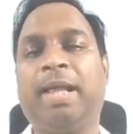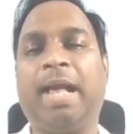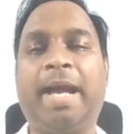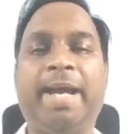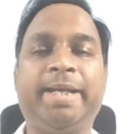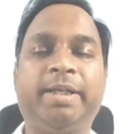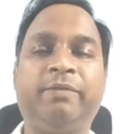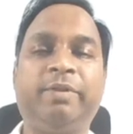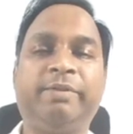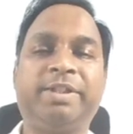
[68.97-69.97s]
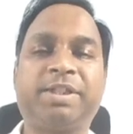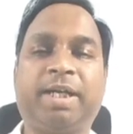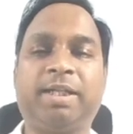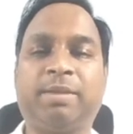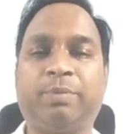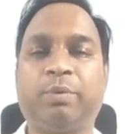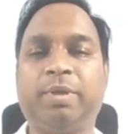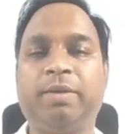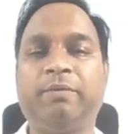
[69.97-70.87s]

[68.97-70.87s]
and we will start uploading.